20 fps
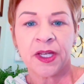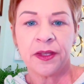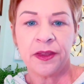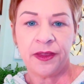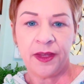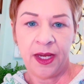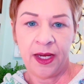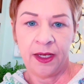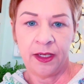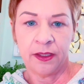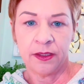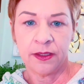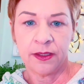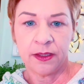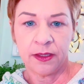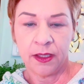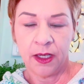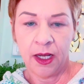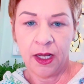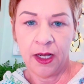
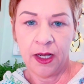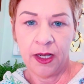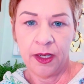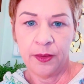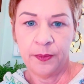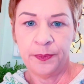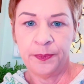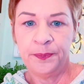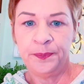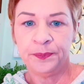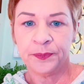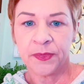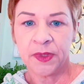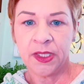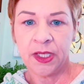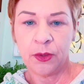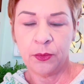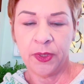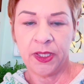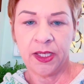things
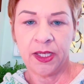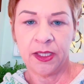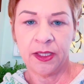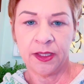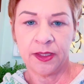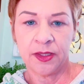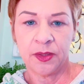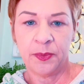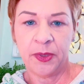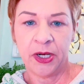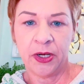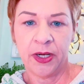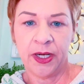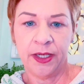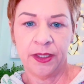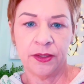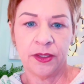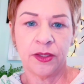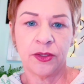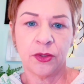that we can
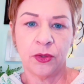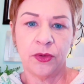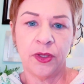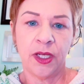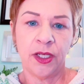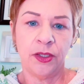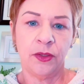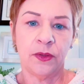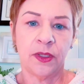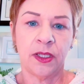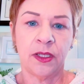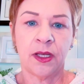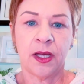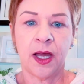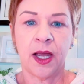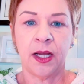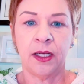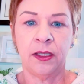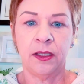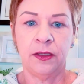experience so that you can
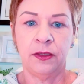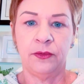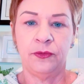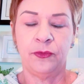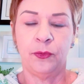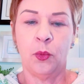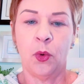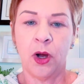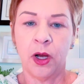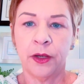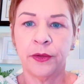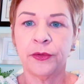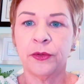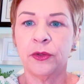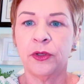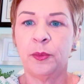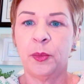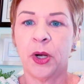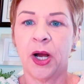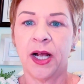kind of walk
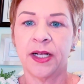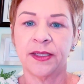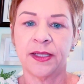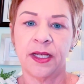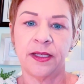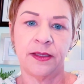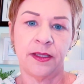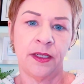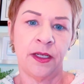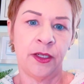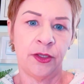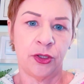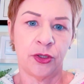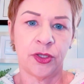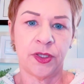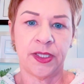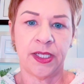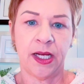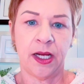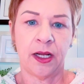through the process and
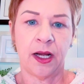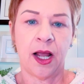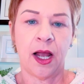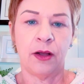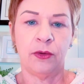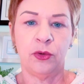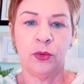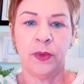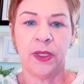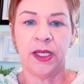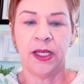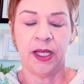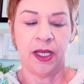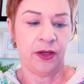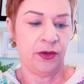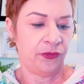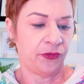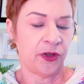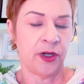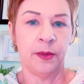understand how do we
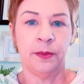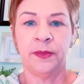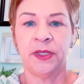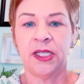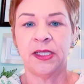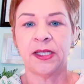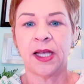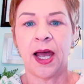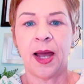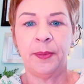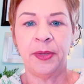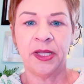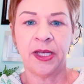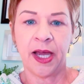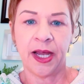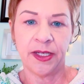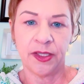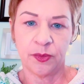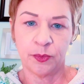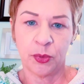get from the top of the
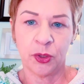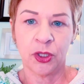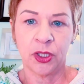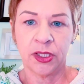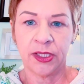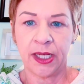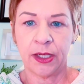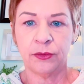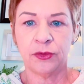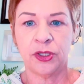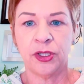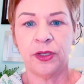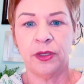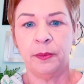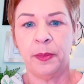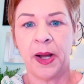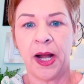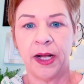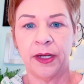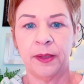iceberg down to the
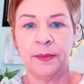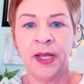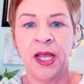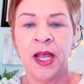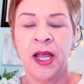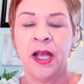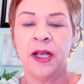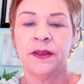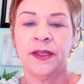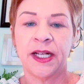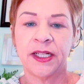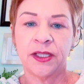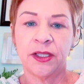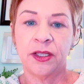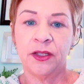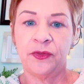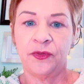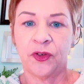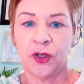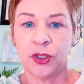bottom. That's
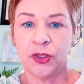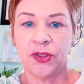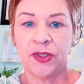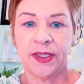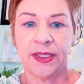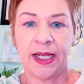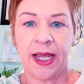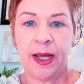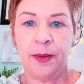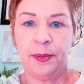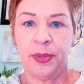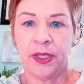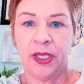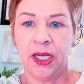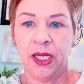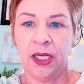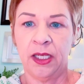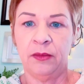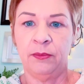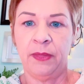the first step
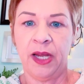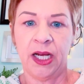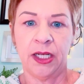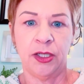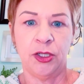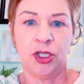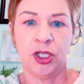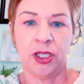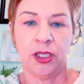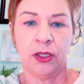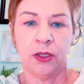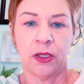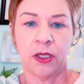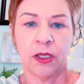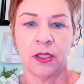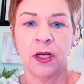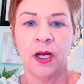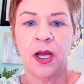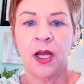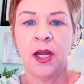in managing
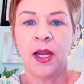your